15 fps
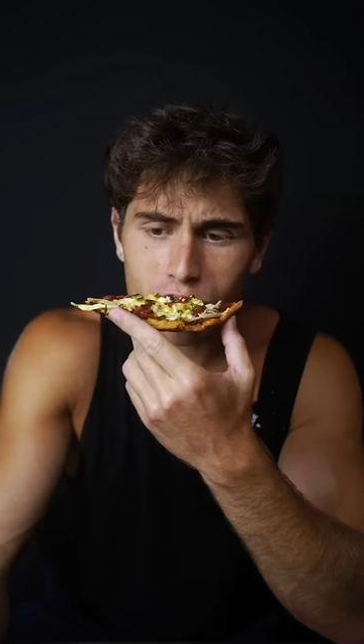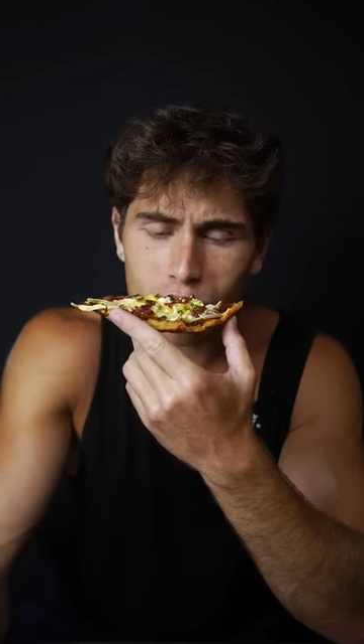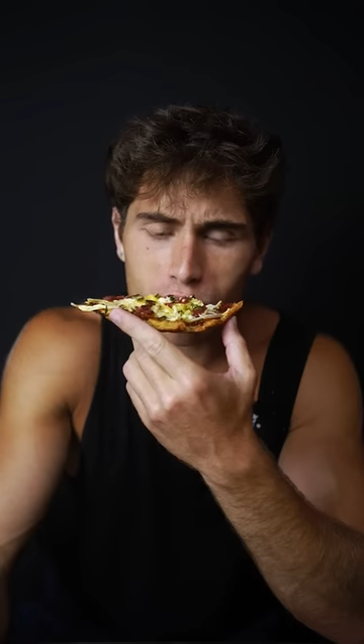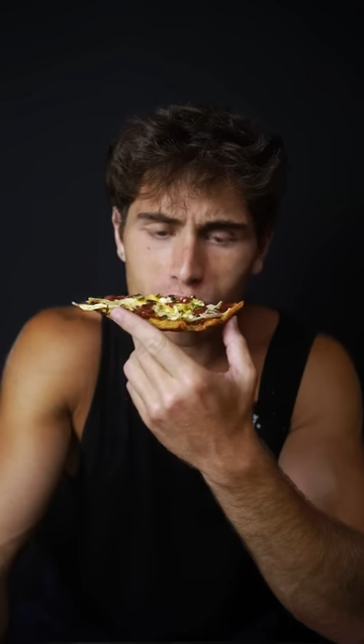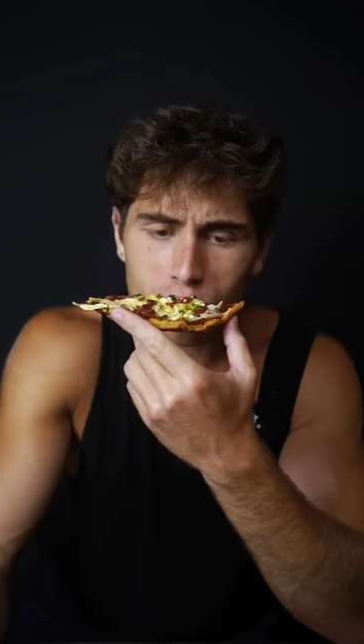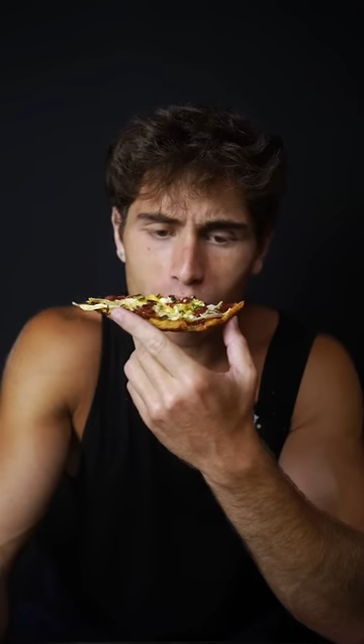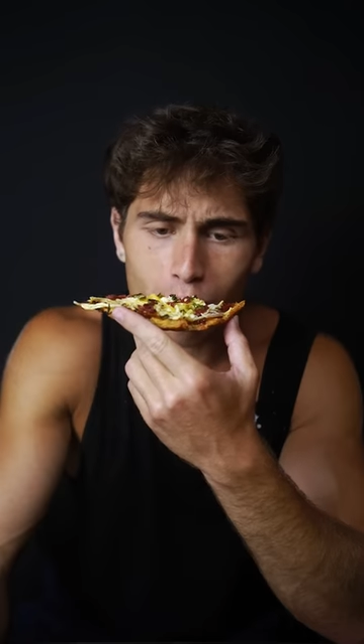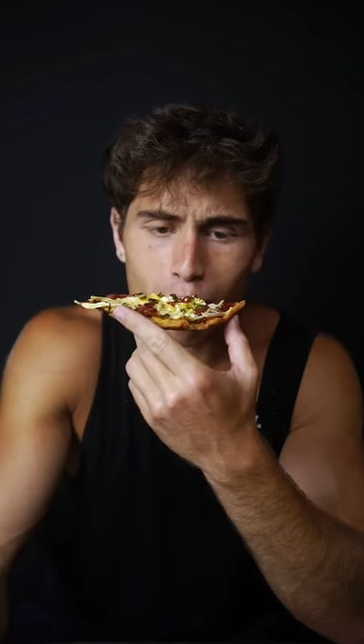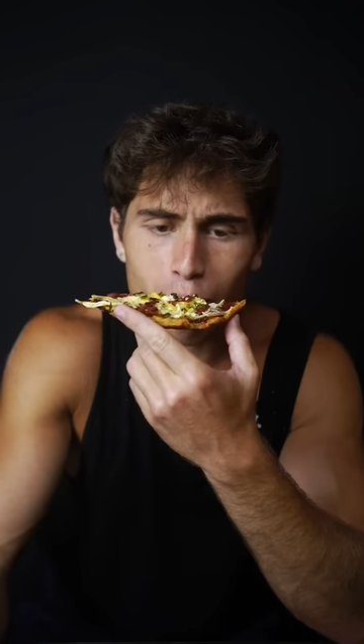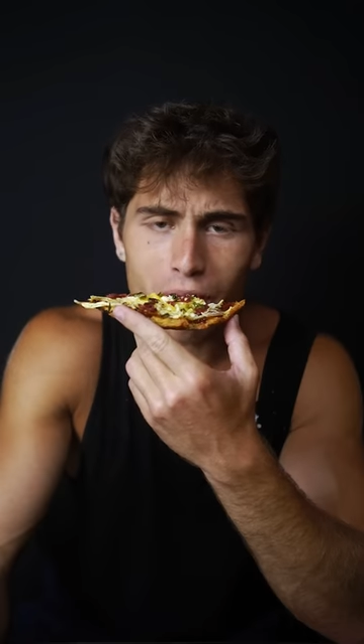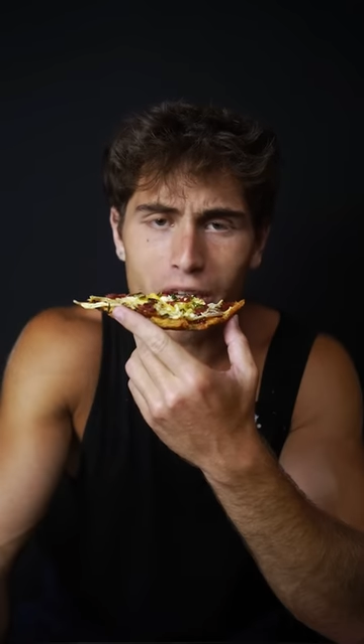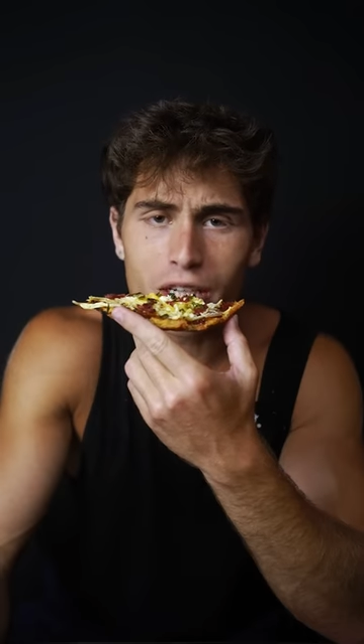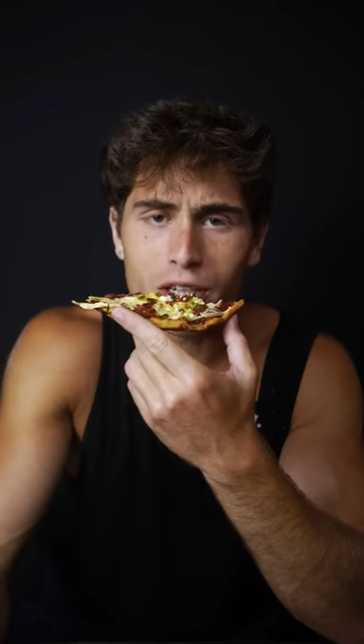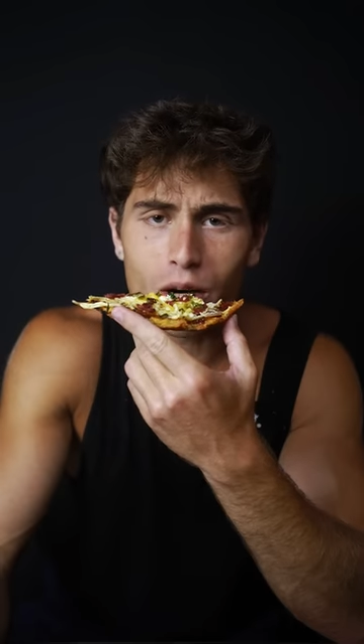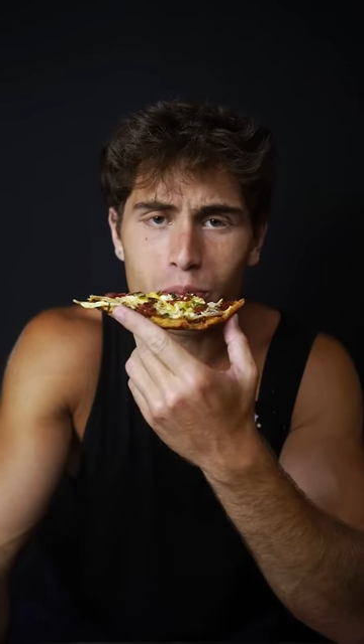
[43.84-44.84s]
do you just start
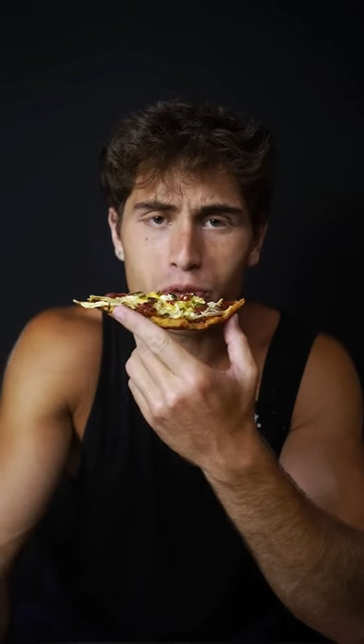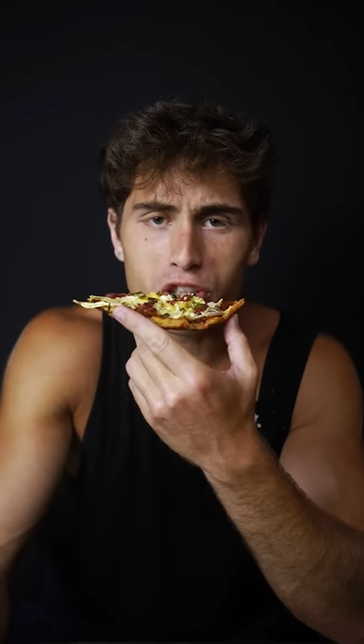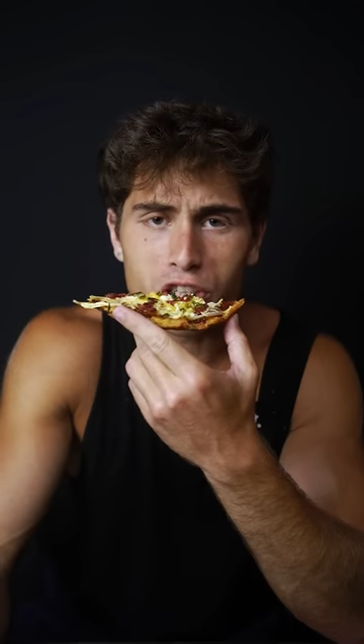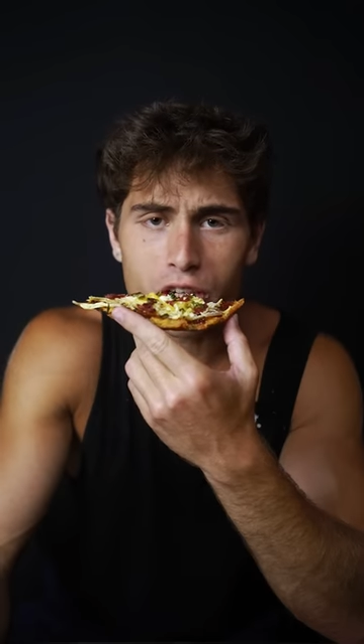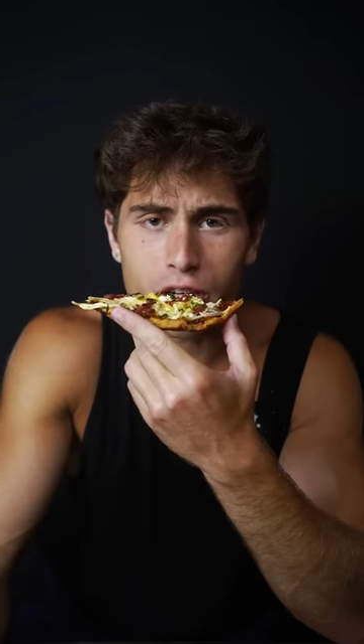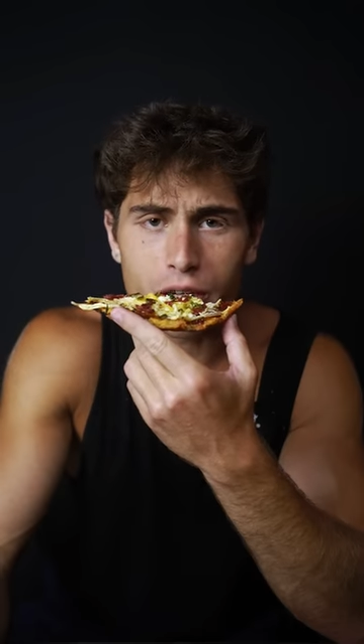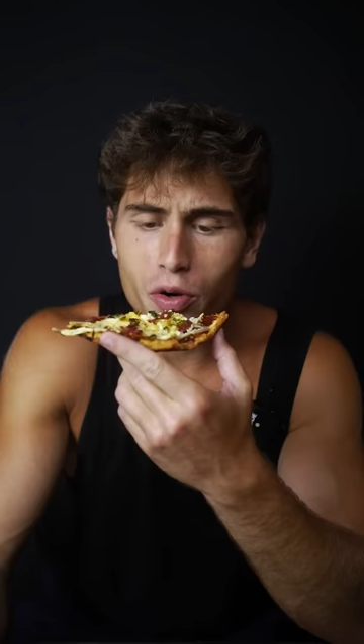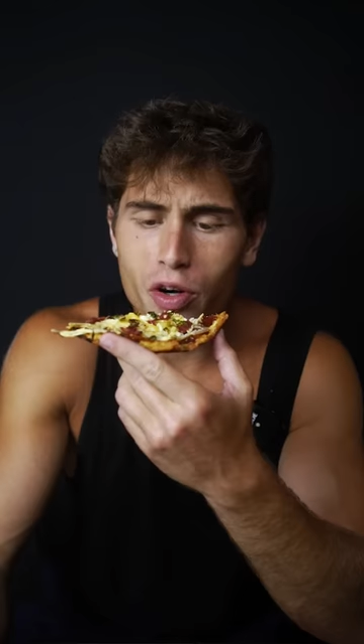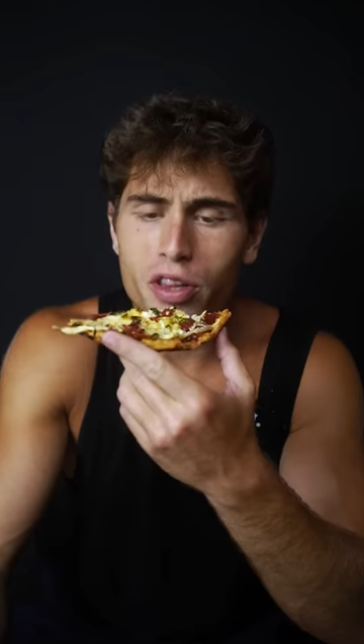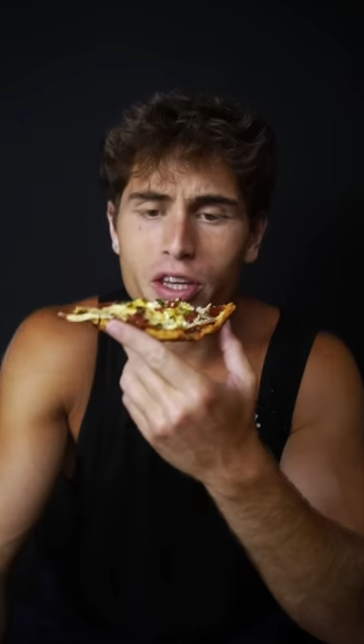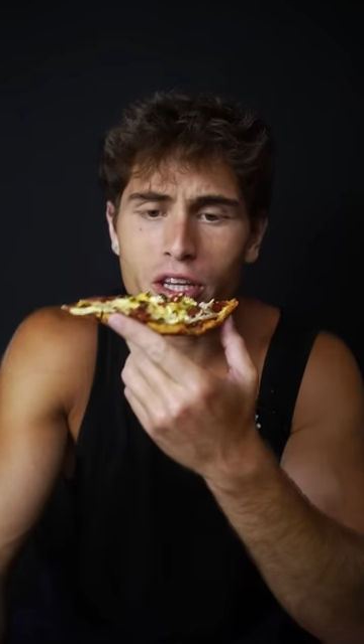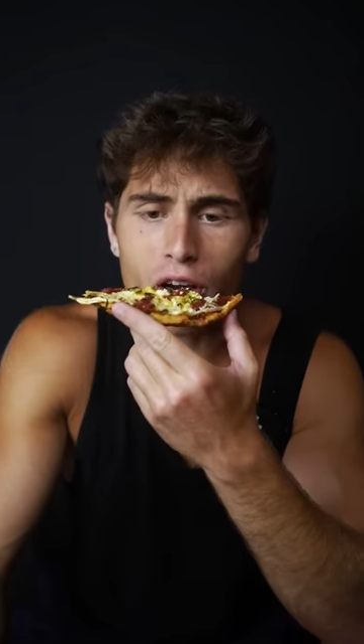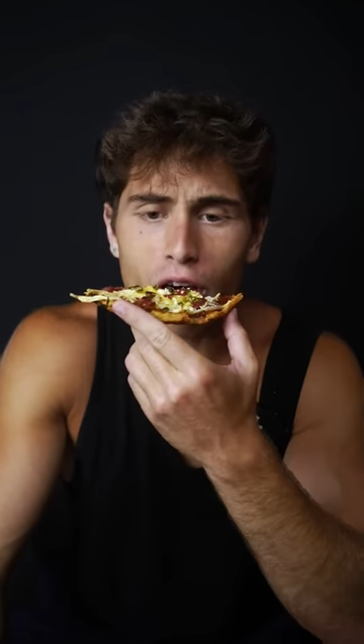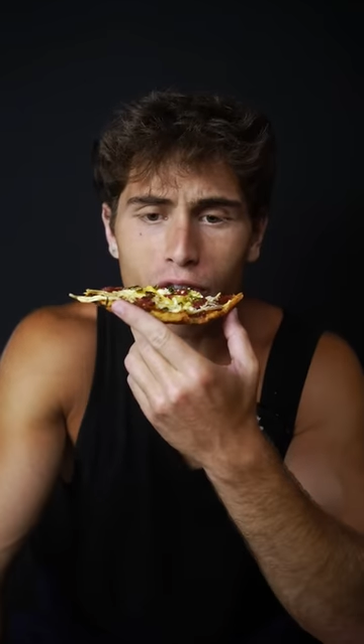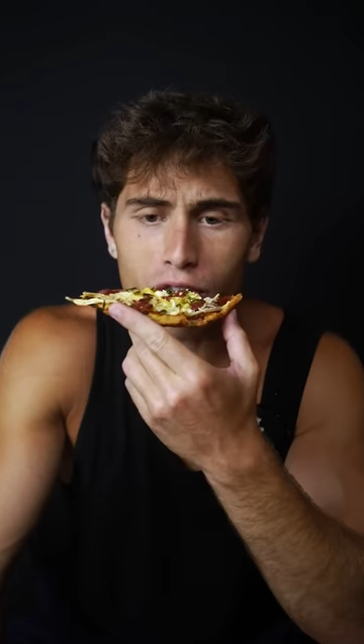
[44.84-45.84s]
beating up chicken, put it in
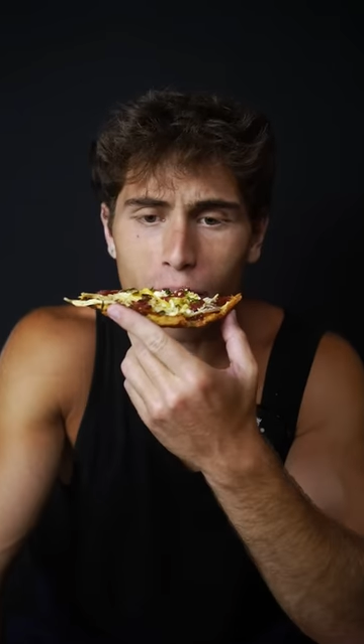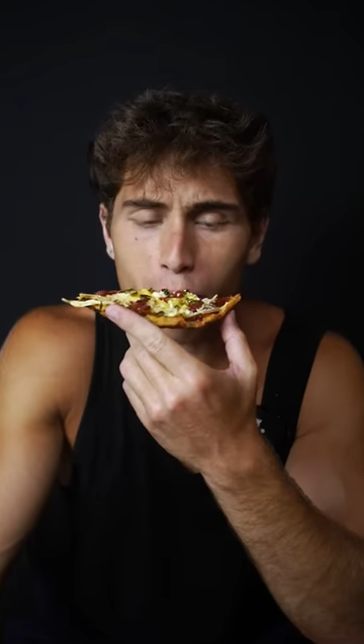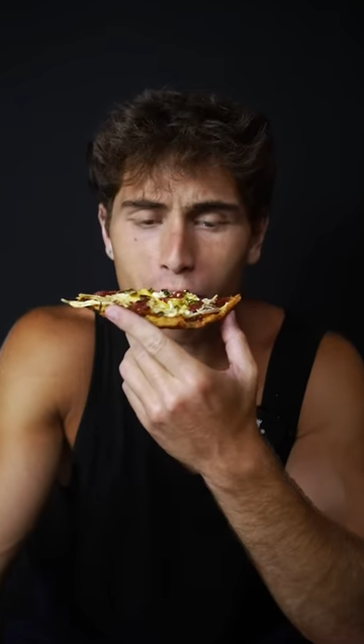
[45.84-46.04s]
the oven,